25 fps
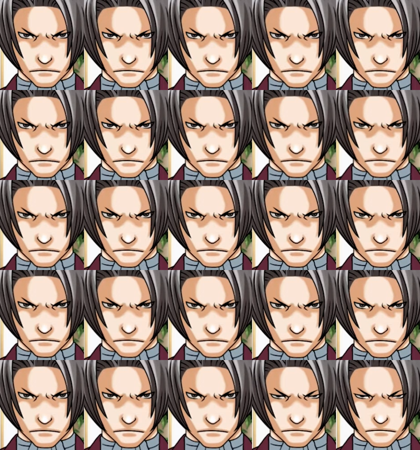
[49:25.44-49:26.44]
Right.
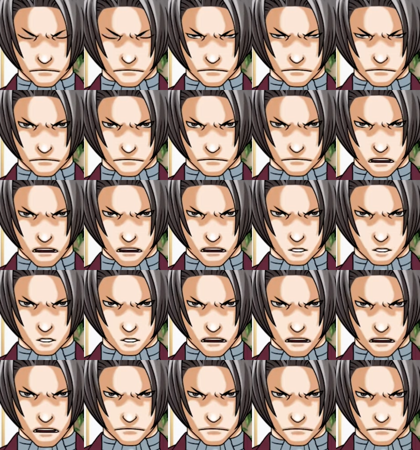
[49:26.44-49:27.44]

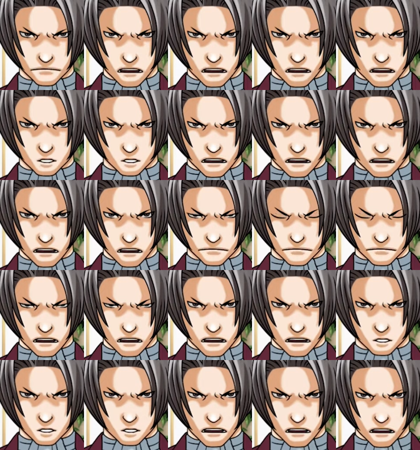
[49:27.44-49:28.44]
I must say, I didn't
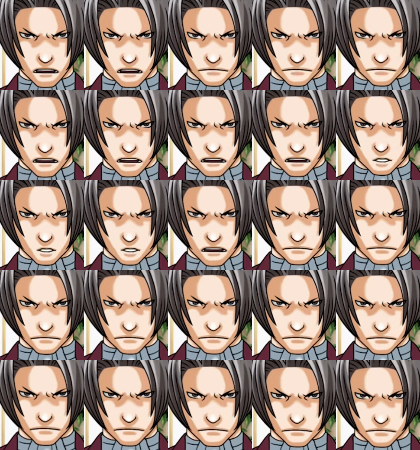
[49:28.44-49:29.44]
expected to meet you again
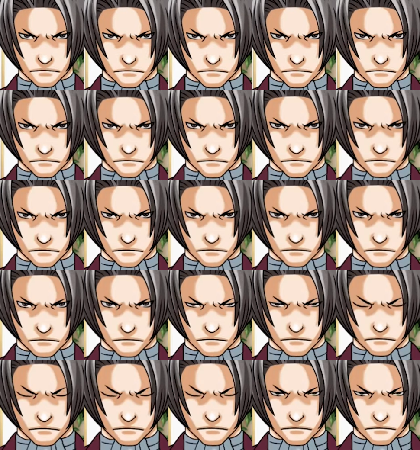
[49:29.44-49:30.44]
after all these
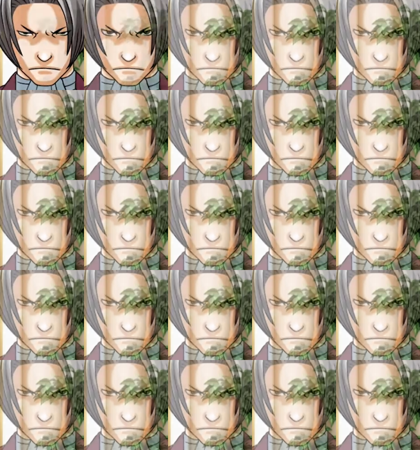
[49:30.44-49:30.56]
years.